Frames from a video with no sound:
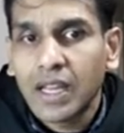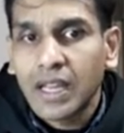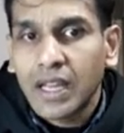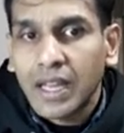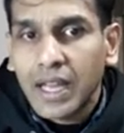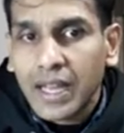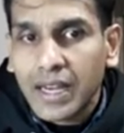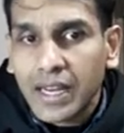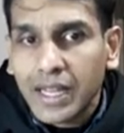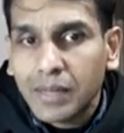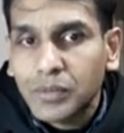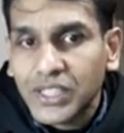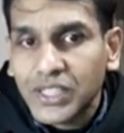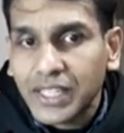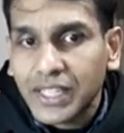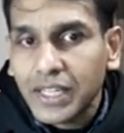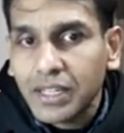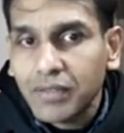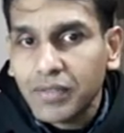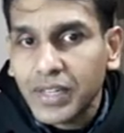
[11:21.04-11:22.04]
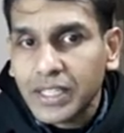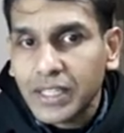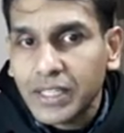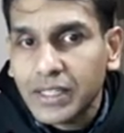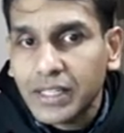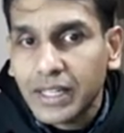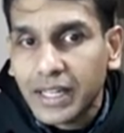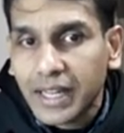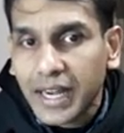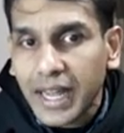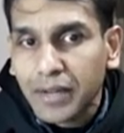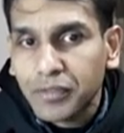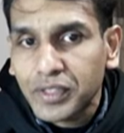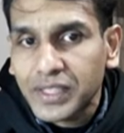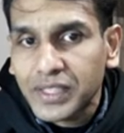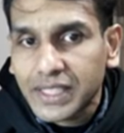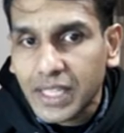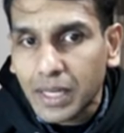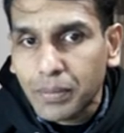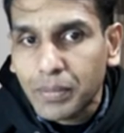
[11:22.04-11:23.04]
and I'm checking whether the graph
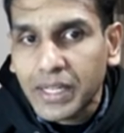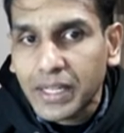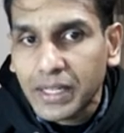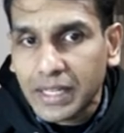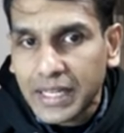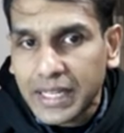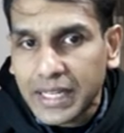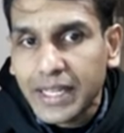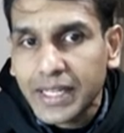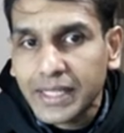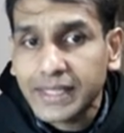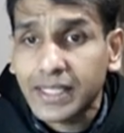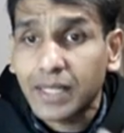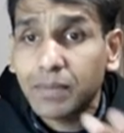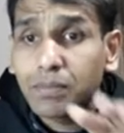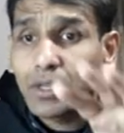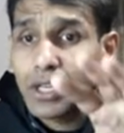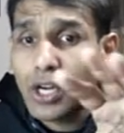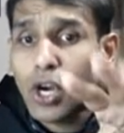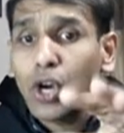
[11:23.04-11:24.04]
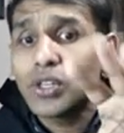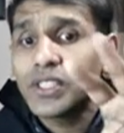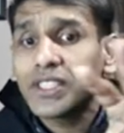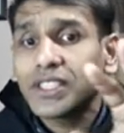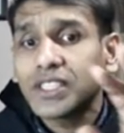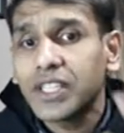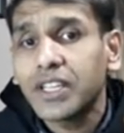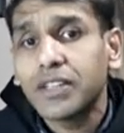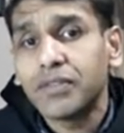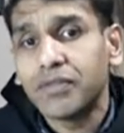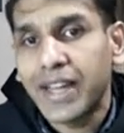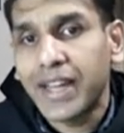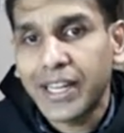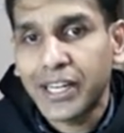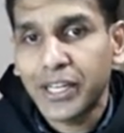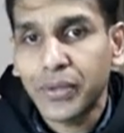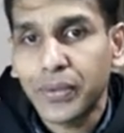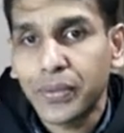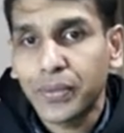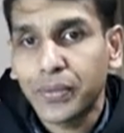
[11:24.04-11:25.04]
is coming near some constant
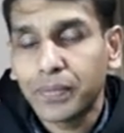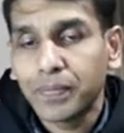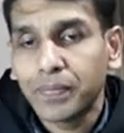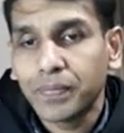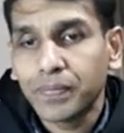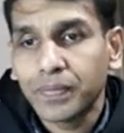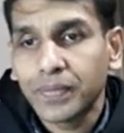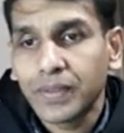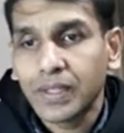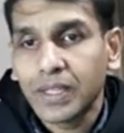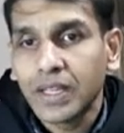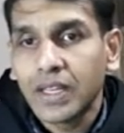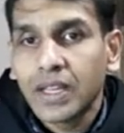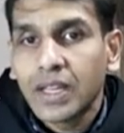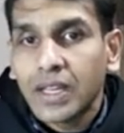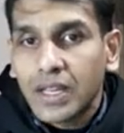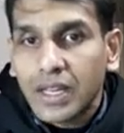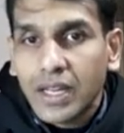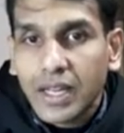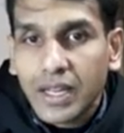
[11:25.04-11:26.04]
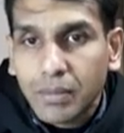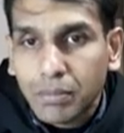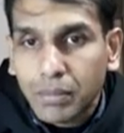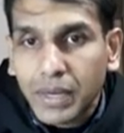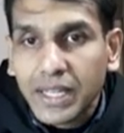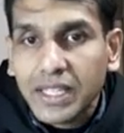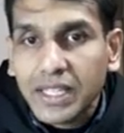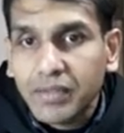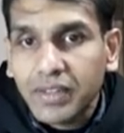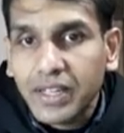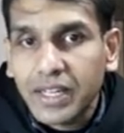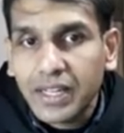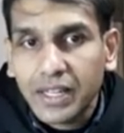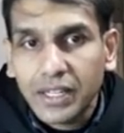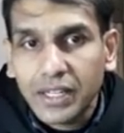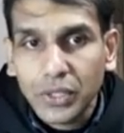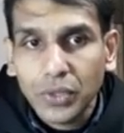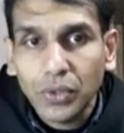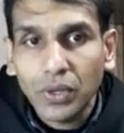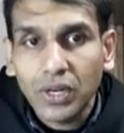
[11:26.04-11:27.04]
value and by the way
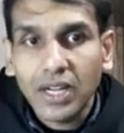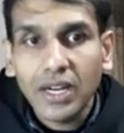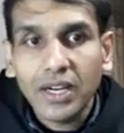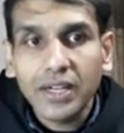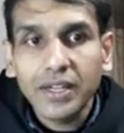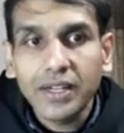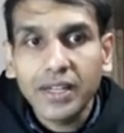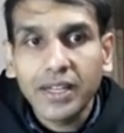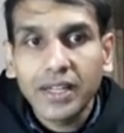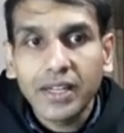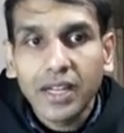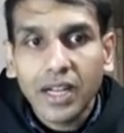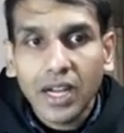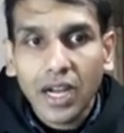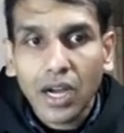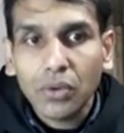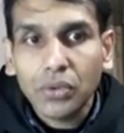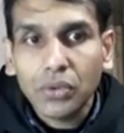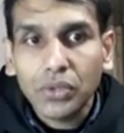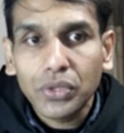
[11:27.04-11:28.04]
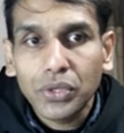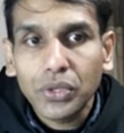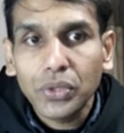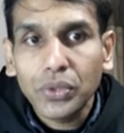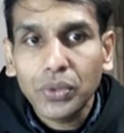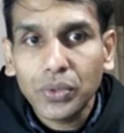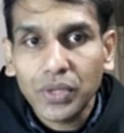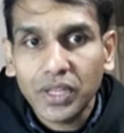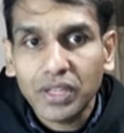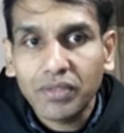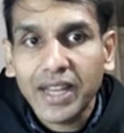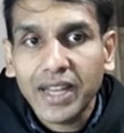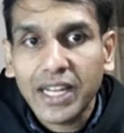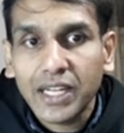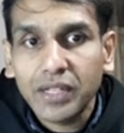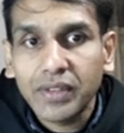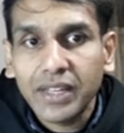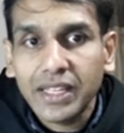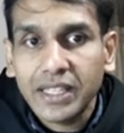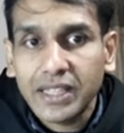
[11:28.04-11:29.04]
you learned how to
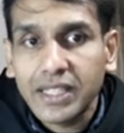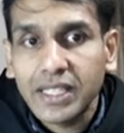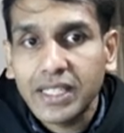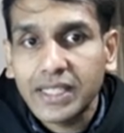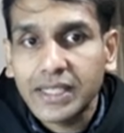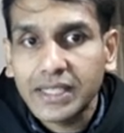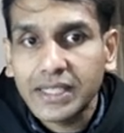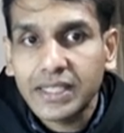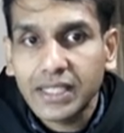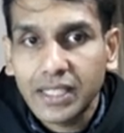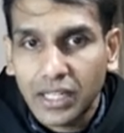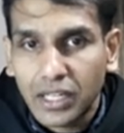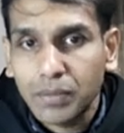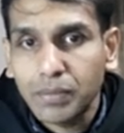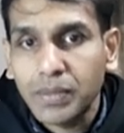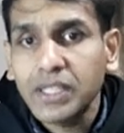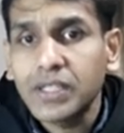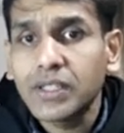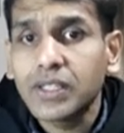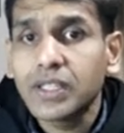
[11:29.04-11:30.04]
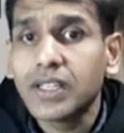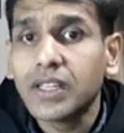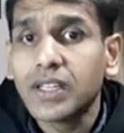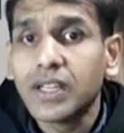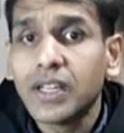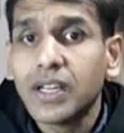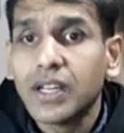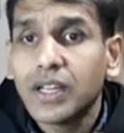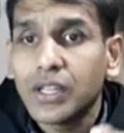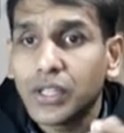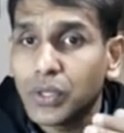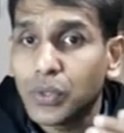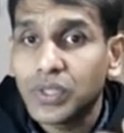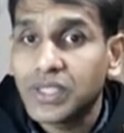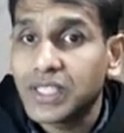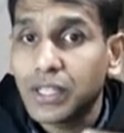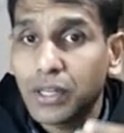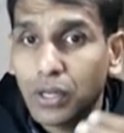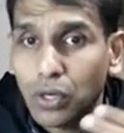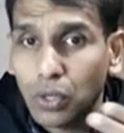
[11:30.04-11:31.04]
evaluate this limit
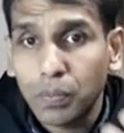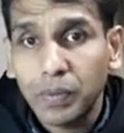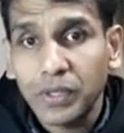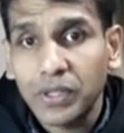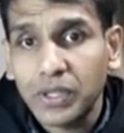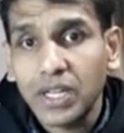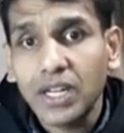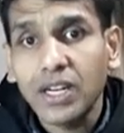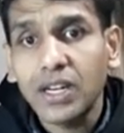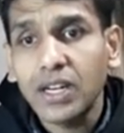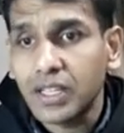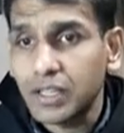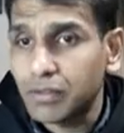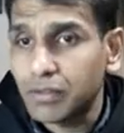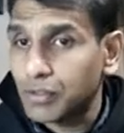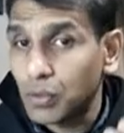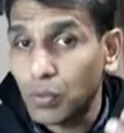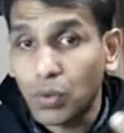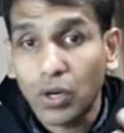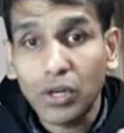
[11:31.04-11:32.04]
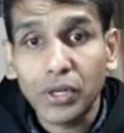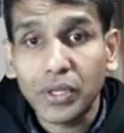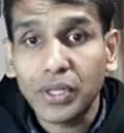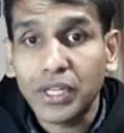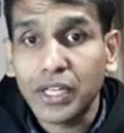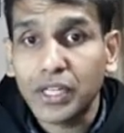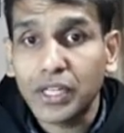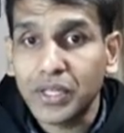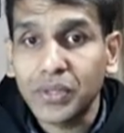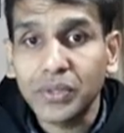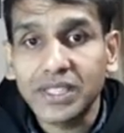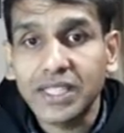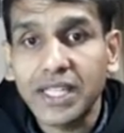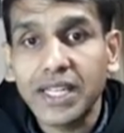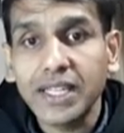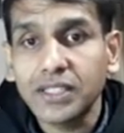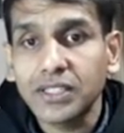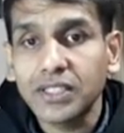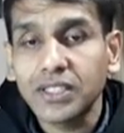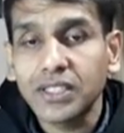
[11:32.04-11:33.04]
using L'Hopital if you want you can use
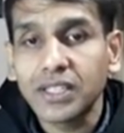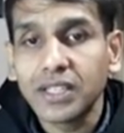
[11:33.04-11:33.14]
that